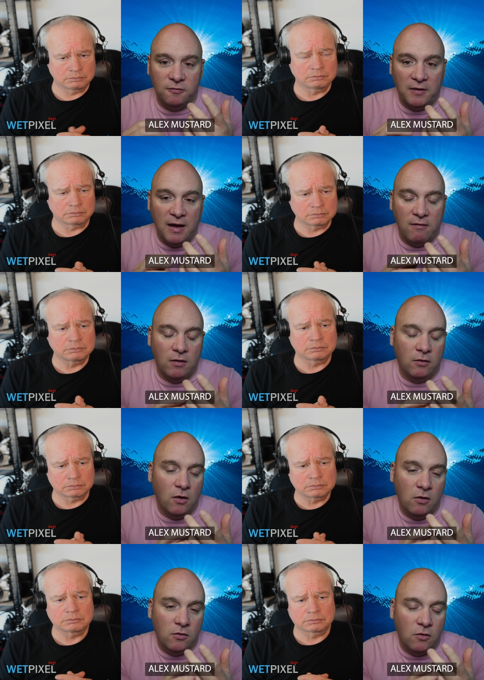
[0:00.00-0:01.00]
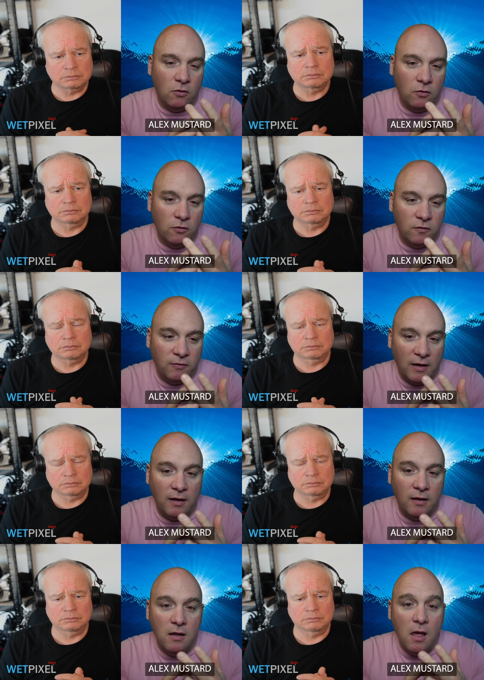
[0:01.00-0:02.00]
Speaker 1: flare and cause a flare.
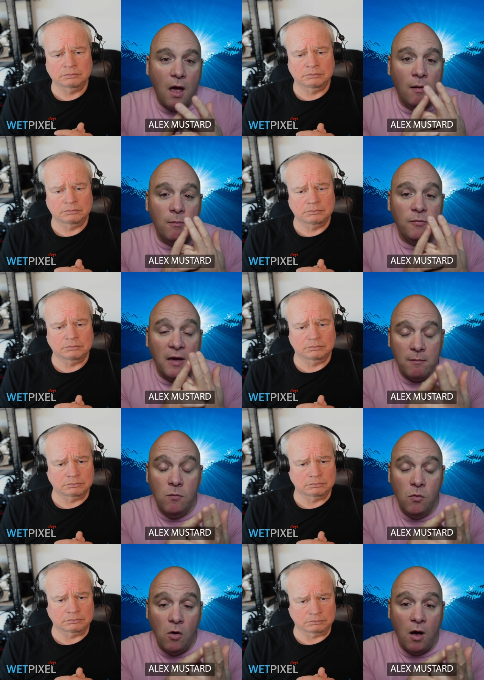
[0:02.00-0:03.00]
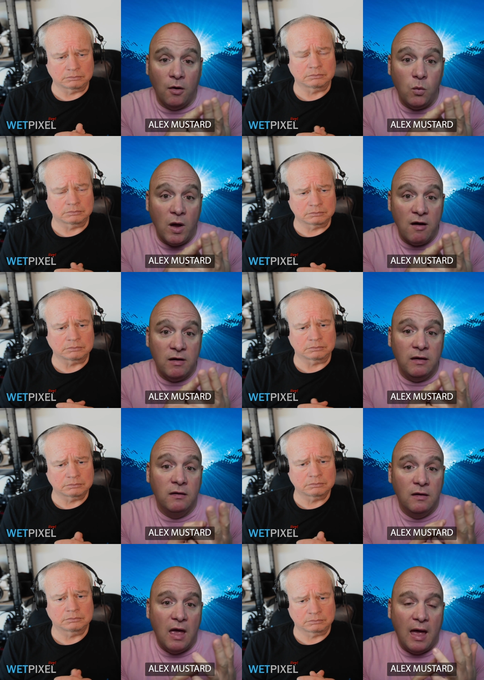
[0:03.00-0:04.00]
They're more hard wearing,
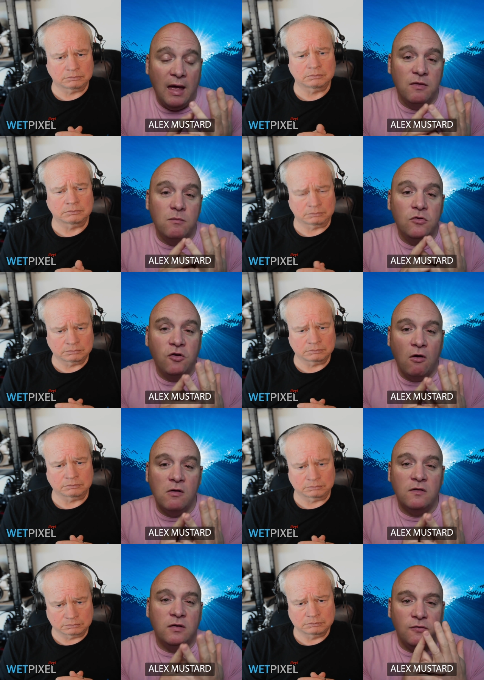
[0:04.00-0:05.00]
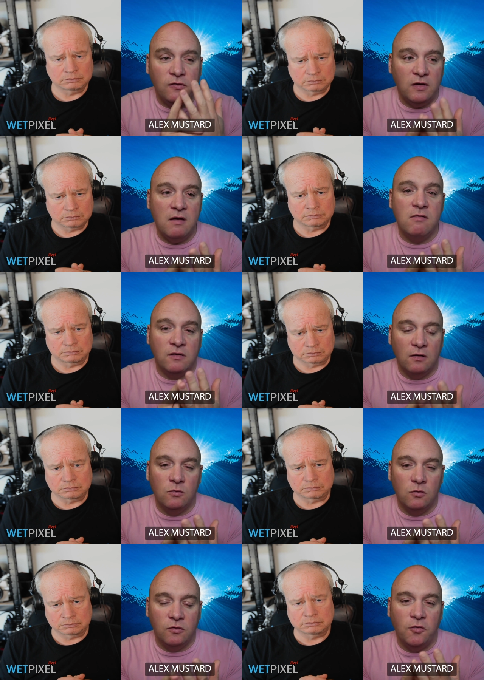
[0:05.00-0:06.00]
and the majority of serious
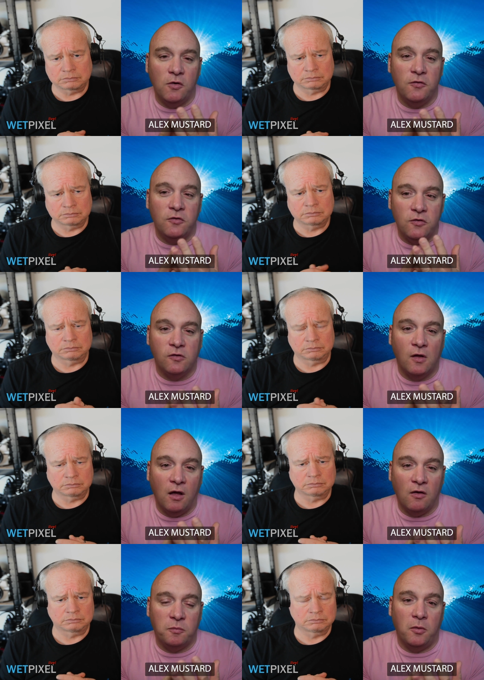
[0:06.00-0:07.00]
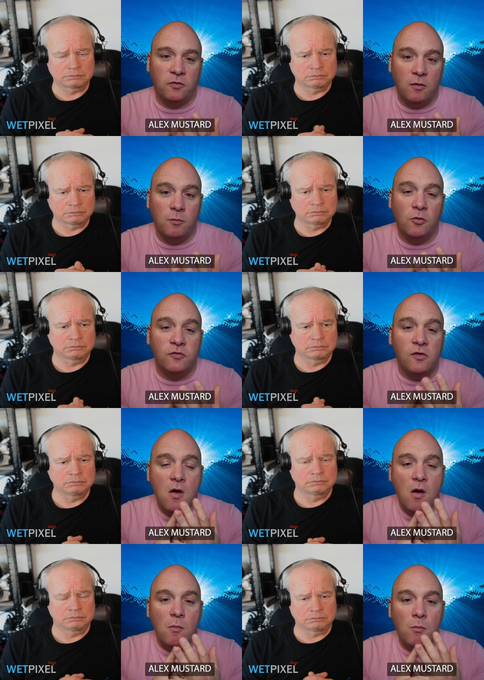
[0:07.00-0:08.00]
underwater photographers use glass dome ports
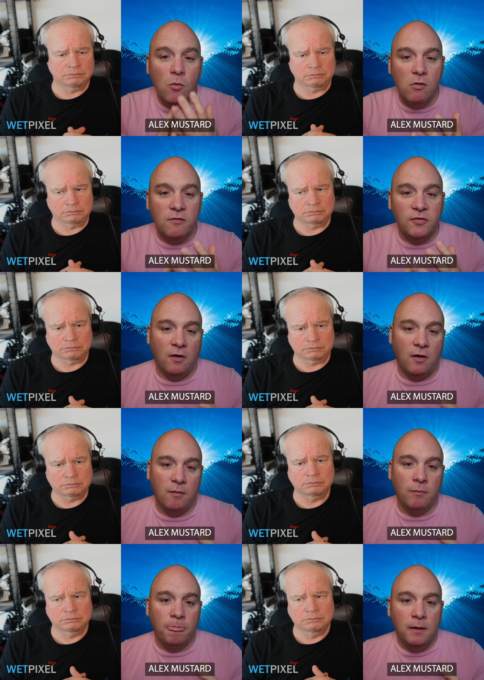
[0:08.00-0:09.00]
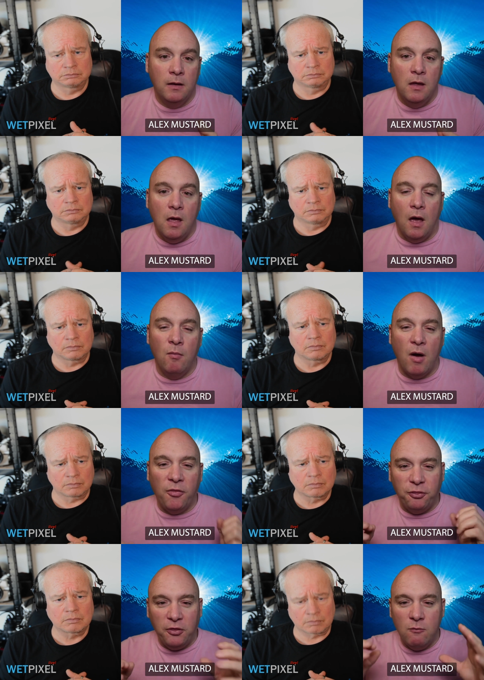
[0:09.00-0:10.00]
more of the time. I
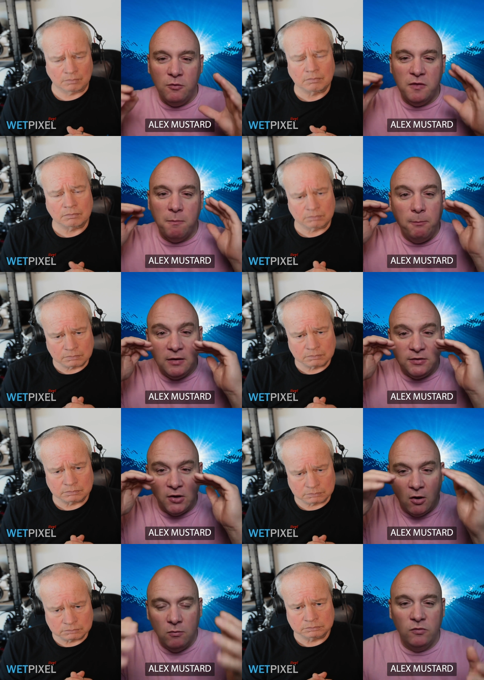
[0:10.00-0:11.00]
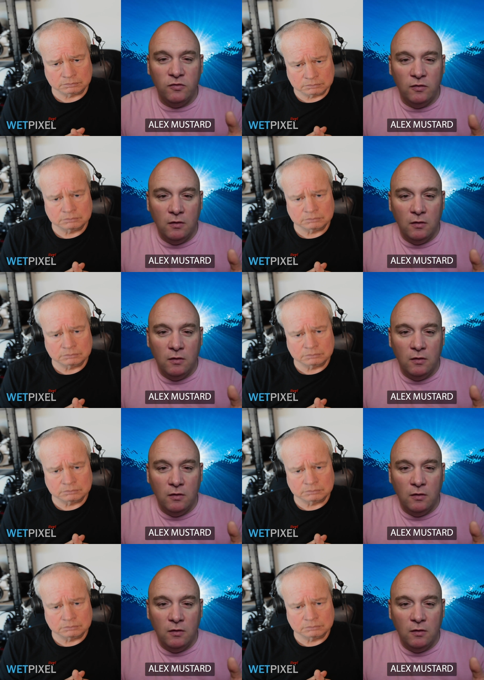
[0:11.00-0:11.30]
think with the bigger domes,